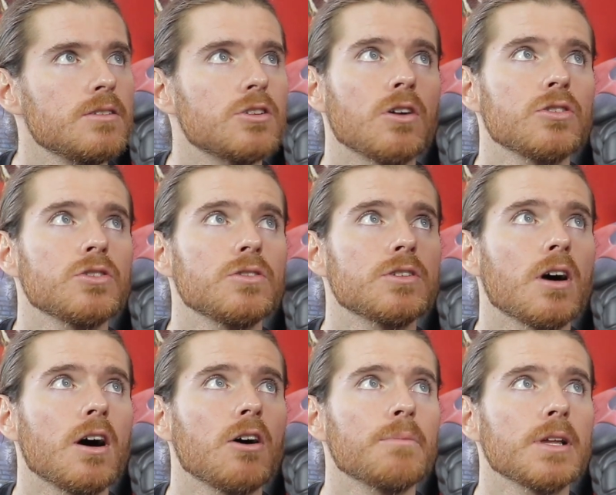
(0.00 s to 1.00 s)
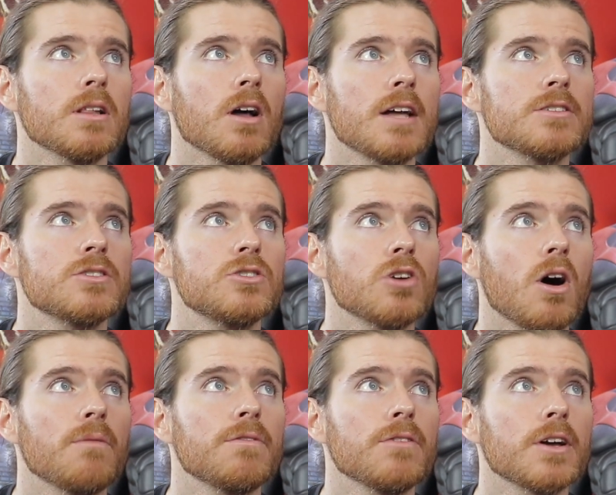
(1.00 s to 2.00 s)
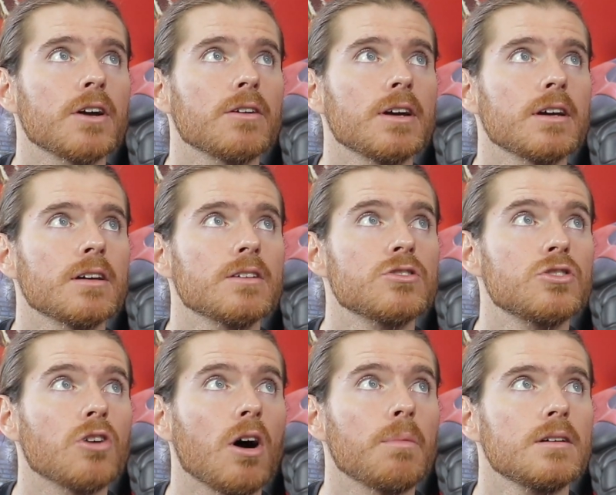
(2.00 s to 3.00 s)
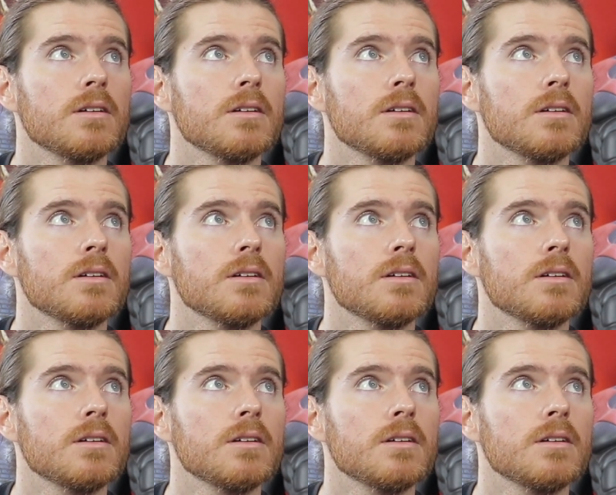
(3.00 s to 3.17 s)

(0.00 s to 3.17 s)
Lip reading: Don't you die on me lights, stop flickering, stop.